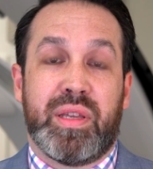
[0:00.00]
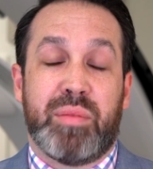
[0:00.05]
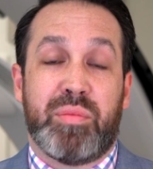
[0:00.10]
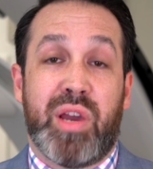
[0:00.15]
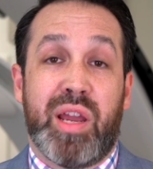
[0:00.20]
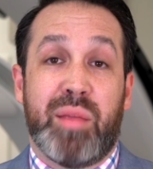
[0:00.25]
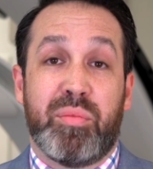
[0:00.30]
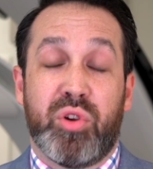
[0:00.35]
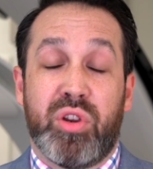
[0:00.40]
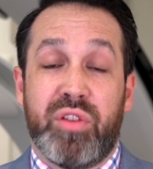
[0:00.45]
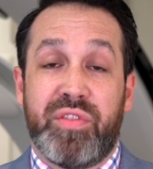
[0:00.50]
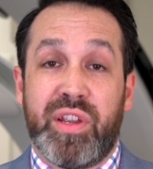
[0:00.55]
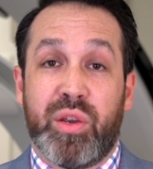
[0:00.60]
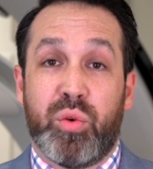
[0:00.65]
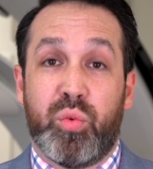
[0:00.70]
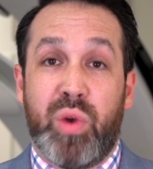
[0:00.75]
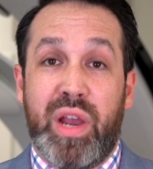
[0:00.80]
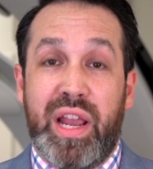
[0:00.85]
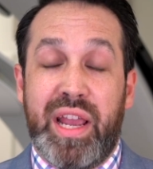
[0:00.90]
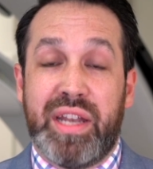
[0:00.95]
by improving
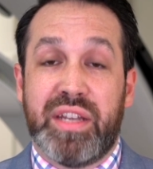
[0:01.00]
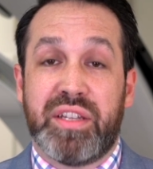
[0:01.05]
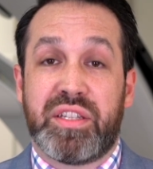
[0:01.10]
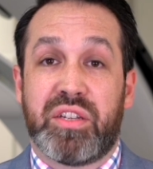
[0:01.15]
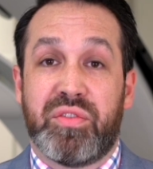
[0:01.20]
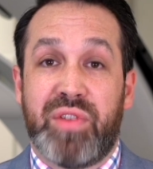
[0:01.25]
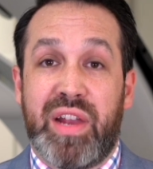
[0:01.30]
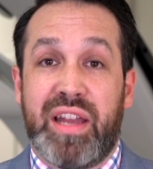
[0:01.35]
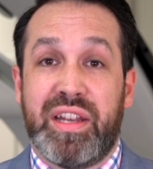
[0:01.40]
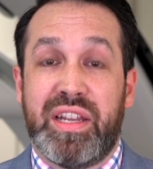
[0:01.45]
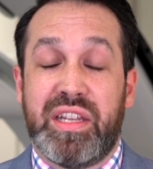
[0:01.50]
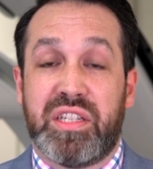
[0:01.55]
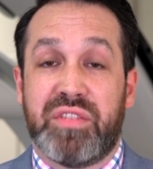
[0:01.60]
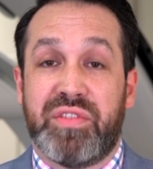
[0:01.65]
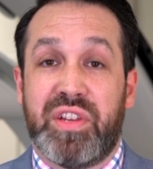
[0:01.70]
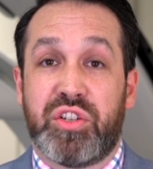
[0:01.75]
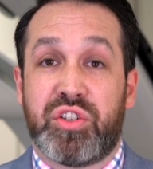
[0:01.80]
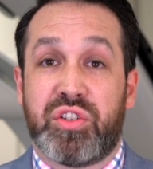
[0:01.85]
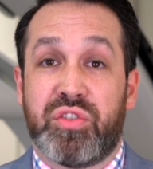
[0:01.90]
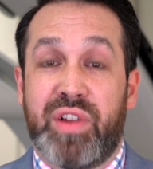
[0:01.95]
awareness around
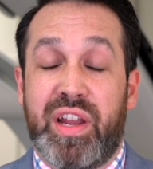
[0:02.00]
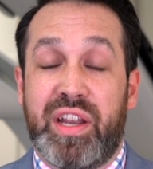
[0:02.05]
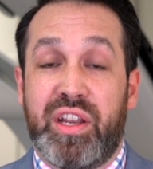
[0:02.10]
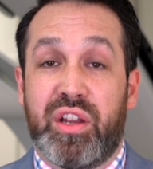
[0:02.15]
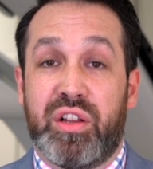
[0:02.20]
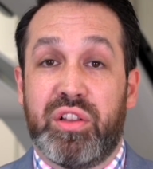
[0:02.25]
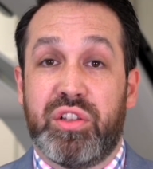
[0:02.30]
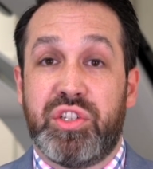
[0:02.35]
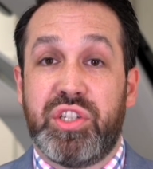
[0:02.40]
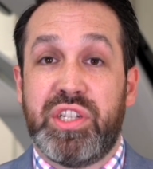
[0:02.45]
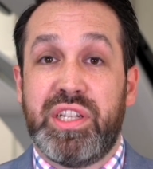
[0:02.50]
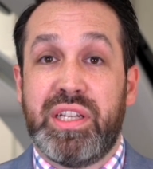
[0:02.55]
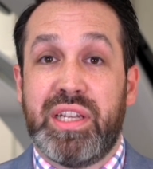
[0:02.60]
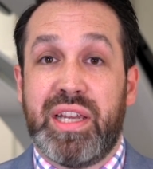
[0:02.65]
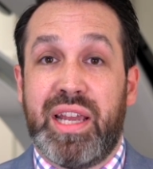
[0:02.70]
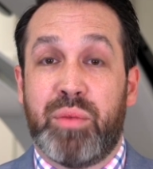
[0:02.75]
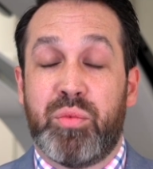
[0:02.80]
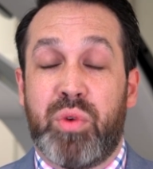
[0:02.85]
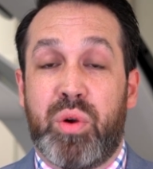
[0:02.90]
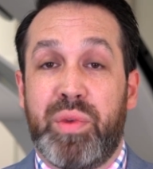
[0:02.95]
interventional radiology
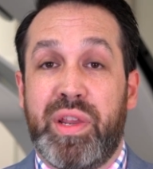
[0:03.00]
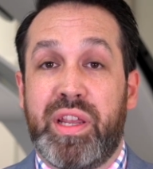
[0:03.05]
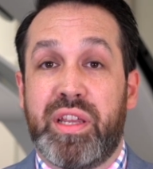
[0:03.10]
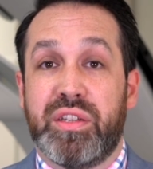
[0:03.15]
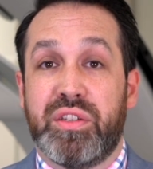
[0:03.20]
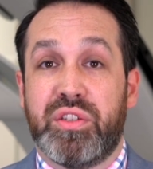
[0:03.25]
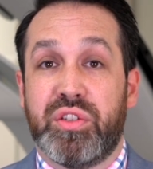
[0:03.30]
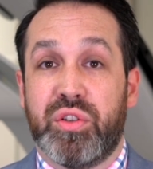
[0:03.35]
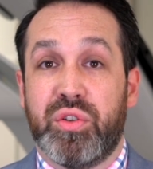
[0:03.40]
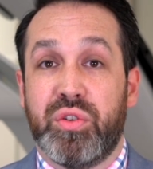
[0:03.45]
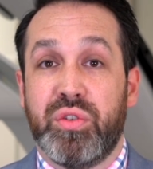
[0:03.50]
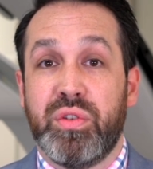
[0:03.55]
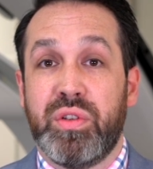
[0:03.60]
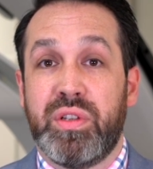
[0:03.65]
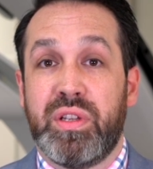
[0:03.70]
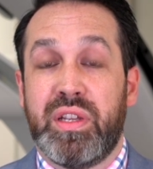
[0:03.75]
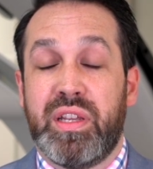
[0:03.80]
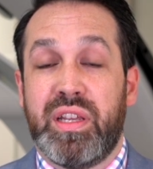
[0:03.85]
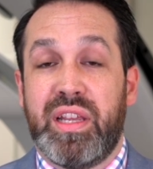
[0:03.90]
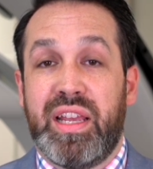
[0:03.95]
and what we can do,
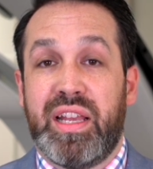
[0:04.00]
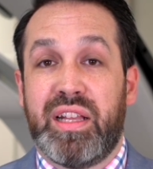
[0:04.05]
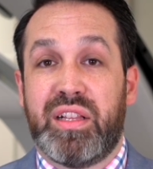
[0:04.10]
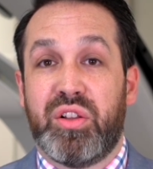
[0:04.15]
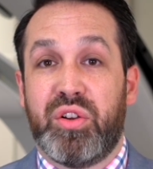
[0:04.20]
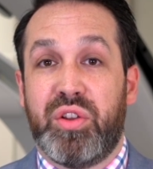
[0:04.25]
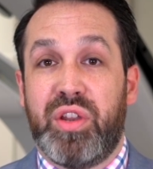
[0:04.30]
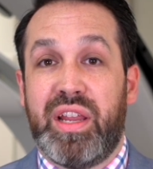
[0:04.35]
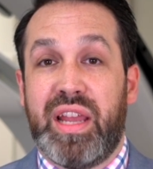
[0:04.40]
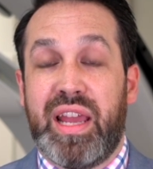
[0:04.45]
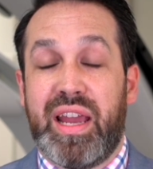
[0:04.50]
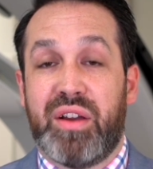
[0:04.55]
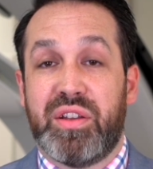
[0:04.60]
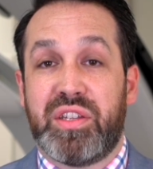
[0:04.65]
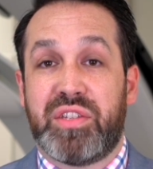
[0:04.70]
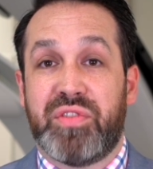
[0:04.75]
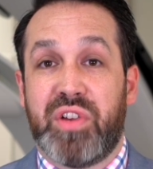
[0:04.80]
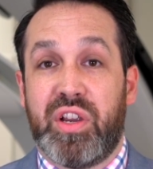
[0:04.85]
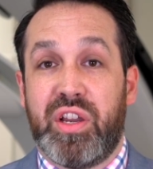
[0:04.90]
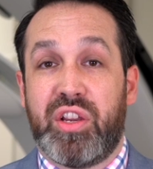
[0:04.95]
including how
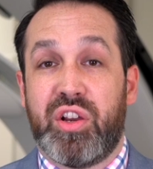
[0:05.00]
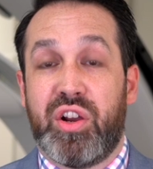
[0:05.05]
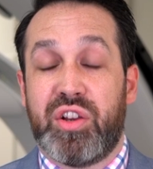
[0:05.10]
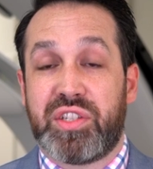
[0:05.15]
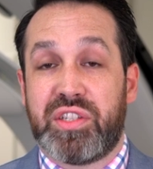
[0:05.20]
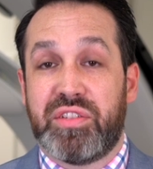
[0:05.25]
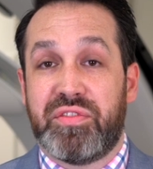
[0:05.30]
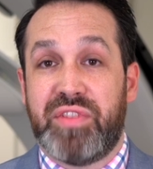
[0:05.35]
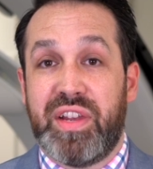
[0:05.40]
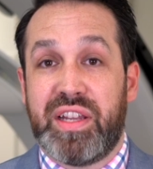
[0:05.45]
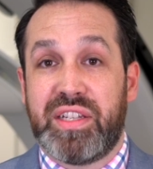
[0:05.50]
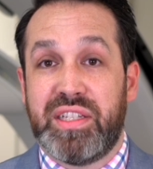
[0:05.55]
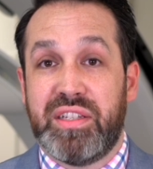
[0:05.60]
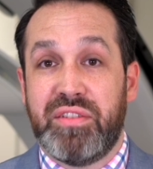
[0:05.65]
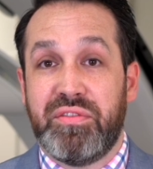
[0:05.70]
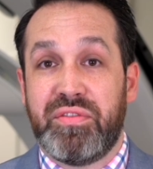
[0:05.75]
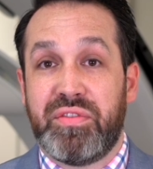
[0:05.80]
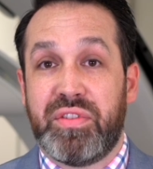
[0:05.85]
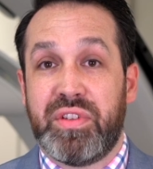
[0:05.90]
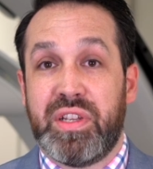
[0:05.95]
it's very cost
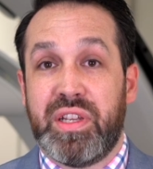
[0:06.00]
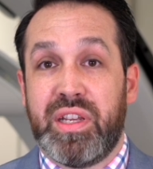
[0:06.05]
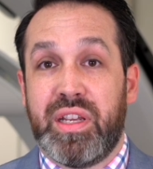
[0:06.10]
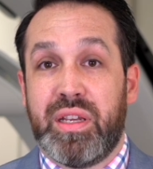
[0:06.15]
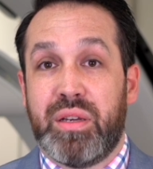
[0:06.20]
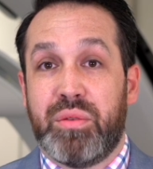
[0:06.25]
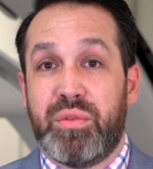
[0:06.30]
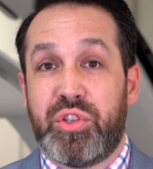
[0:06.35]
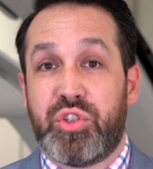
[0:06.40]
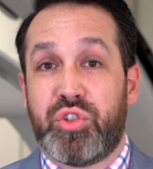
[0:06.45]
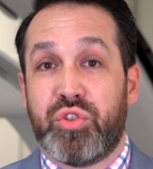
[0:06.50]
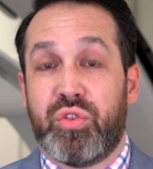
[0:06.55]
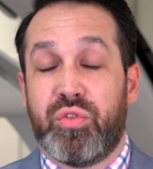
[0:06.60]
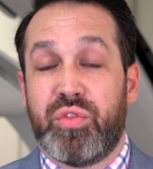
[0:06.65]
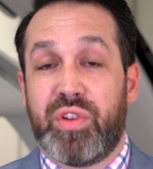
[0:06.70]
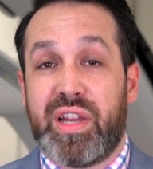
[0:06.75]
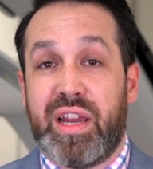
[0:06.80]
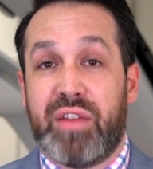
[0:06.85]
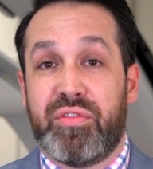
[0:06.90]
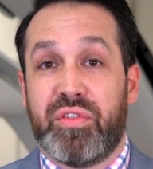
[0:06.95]
effective with short
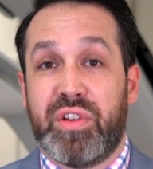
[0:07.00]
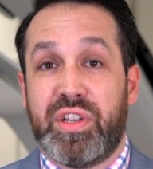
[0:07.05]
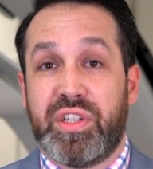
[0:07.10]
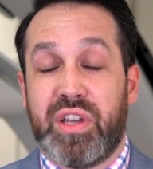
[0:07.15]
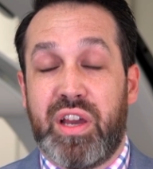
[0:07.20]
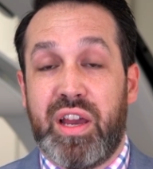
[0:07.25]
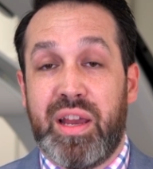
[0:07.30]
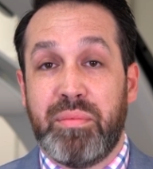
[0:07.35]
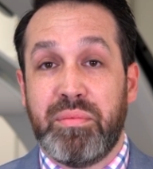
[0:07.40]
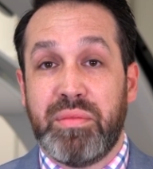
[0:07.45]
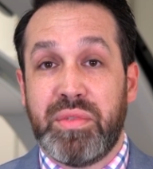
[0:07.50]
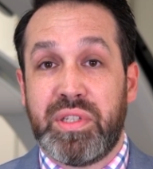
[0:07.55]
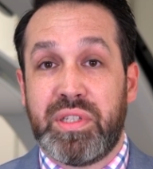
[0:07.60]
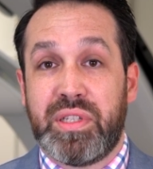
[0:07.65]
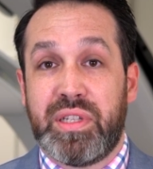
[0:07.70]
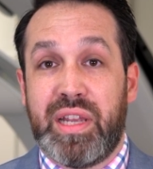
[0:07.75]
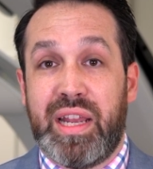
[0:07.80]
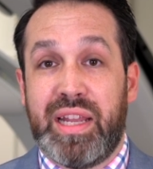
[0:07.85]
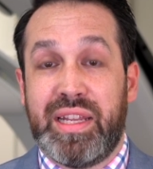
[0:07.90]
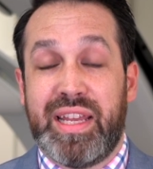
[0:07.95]
recovery
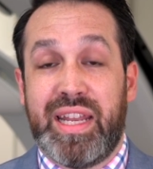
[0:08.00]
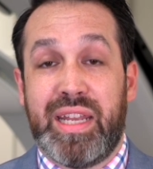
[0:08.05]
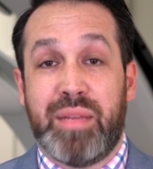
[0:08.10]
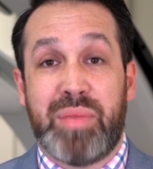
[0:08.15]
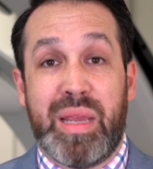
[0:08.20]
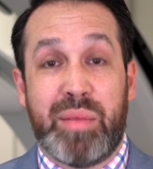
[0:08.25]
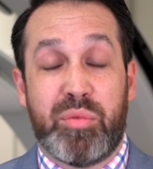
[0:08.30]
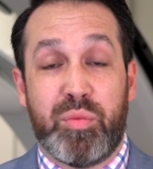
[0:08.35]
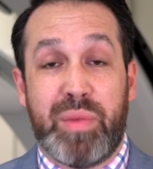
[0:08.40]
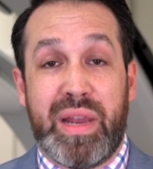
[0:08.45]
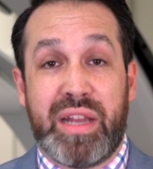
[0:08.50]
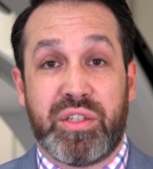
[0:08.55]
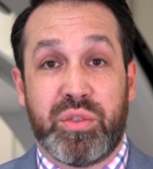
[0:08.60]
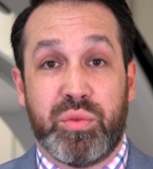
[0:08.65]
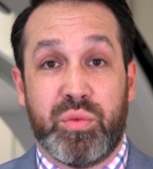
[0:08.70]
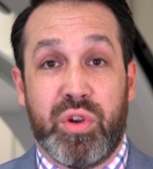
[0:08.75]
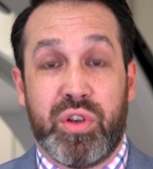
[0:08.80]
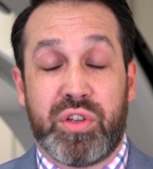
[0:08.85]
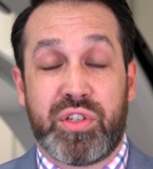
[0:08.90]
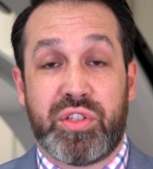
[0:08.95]
times and getting people back to
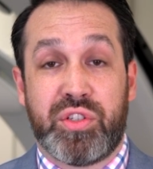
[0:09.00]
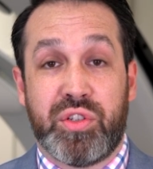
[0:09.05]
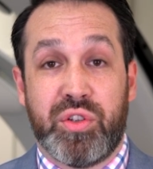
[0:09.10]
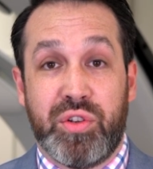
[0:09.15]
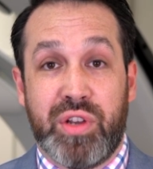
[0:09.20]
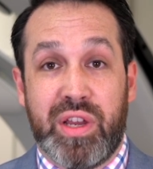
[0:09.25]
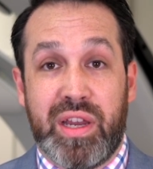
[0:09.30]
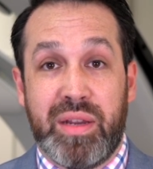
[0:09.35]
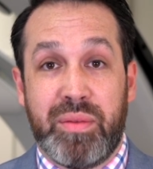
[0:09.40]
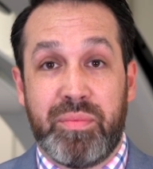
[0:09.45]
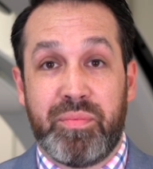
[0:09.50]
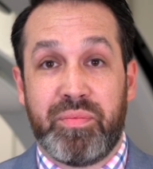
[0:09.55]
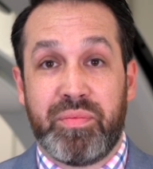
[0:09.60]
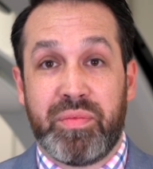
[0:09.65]
work sooner,